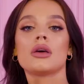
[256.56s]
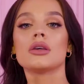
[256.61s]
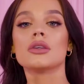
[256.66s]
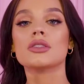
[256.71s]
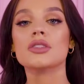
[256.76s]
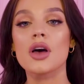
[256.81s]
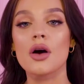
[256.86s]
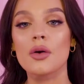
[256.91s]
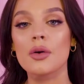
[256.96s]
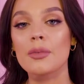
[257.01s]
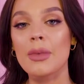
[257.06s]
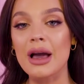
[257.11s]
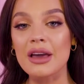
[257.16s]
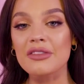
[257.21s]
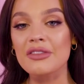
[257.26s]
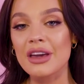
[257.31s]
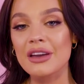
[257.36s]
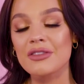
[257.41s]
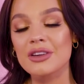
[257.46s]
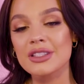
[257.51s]
So my
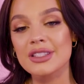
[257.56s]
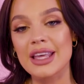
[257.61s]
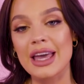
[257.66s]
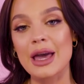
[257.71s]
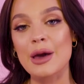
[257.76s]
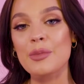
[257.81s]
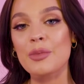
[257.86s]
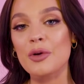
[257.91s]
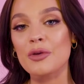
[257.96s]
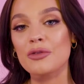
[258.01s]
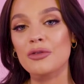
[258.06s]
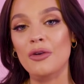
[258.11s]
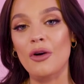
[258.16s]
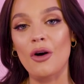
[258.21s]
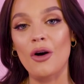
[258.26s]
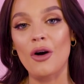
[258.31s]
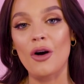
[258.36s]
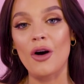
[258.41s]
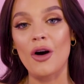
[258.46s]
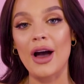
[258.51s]
favourite tip
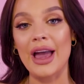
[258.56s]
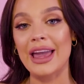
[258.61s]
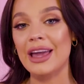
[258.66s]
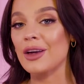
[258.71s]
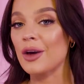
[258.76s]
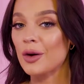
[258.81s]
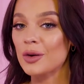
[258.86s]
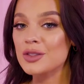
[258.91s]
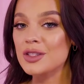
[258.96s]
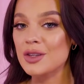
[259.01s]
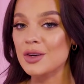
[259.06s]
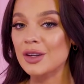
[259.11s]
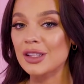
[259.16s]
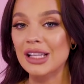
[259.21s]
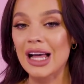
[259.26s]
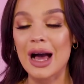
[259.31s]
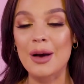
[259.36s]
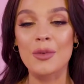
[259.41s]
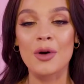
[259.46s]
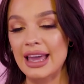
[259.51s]
for a go-to
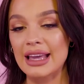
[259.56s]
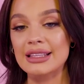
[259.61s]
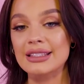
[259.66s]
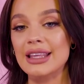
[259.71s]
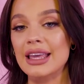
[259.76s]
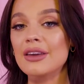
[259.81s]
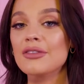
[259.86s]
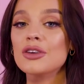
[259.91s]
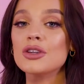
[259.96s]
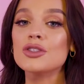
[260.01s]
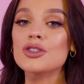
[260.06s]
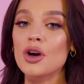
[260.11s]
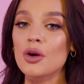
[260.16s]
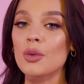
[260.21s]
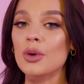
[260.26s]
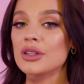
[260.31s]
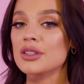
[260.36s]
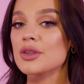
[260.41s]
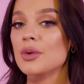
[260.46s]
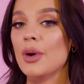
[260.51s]
glam is if you don't
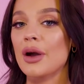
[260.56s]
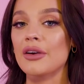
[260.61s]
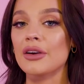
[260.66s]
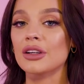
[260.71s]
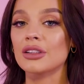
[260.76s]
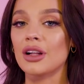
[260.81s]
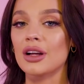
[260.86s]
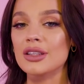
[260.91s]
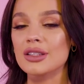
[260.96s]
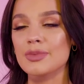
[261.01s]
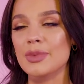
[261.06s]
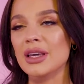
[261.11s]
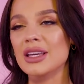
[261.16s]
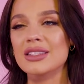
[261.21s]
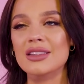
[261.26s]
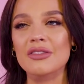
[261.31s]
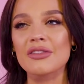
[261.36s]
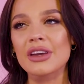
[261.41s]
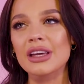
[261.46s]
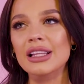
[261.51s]
want to wear a gloss, because
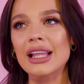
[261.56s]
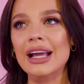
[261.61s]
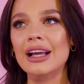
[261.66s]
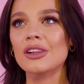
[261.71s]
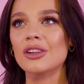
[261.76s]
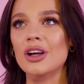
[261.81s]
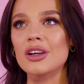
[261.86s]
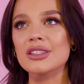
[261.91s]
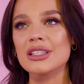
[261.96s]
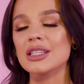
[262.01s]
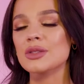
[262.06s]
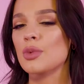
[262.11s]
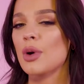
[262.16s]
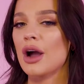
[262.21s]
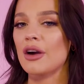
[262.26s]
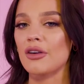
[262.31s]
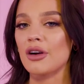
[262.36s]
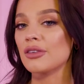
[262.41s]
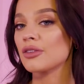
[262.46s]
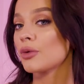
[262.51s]
I feel like glosses
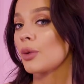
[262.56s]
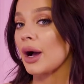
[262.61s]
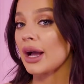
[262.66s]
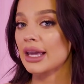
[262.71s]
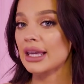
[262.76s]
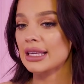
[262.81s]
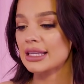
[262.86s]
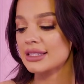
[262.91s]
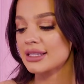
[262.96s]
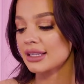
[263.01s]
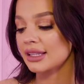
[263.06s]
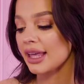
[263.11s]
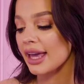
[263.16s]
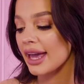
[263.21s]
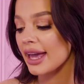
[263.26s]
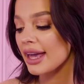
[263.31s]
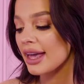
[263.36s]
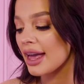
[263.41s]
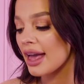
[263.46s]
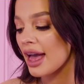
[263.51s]
wear off quite
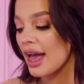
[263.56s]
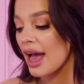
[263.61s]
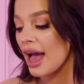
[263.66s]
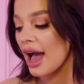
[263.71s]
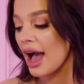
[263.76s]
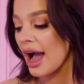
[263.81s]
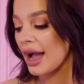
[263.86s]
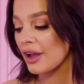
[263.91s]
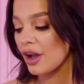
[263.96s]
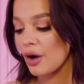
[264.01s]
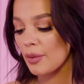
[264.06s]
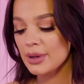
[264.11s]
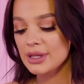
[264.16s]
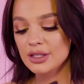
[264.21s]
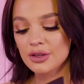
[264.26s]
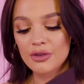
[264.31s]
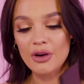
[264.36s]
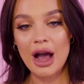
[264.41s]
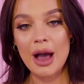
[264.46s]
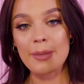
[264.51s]
easily, I always
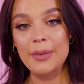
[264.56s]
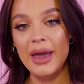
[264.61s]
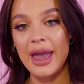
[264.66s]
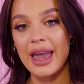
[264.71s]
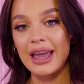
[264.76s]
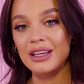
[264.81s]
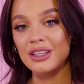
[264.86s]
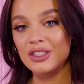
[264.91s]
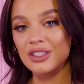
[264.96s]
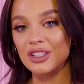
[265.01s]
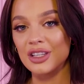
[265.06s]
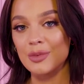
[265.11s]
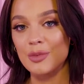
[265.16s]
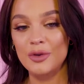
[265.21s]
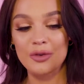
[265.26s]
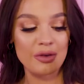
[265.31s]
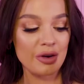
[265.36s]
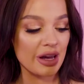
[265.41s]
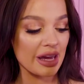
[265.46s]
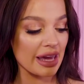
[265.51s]
grab a
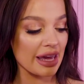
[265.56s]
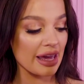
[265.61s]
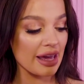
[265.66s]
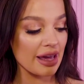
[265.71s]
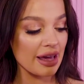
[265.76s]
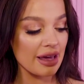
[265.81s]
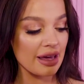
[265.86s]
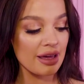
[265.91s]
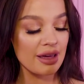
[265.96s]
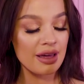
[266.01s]
shimmery